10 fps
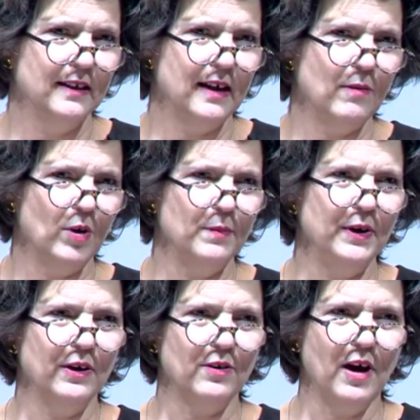And what a
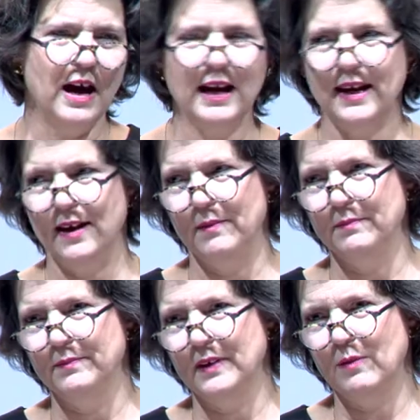miracle I am,
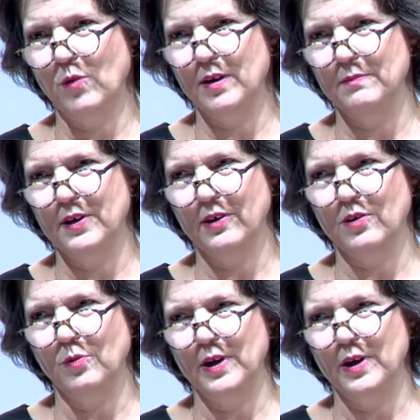and what a miracle